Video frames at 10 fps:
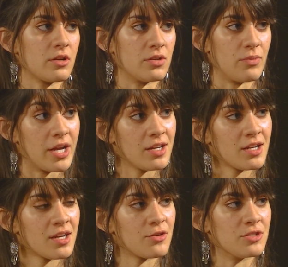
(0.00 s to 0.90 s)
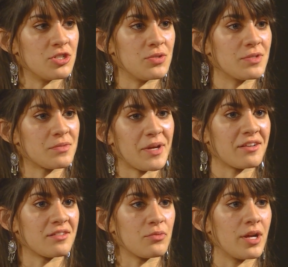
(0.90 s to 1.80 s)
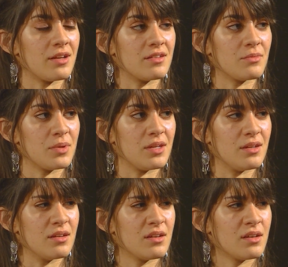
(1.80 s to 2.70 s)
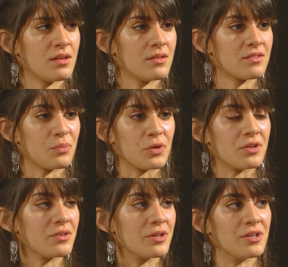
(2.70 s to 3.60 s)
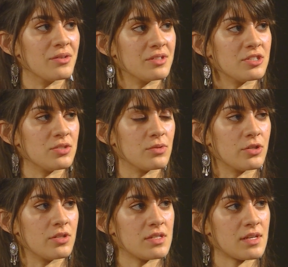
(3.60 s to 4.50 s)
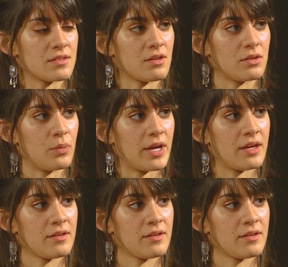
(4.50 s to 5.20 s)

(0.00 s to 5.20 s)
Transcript: writing it, or did you expect the writing to be similar, or did you learn these things along the way?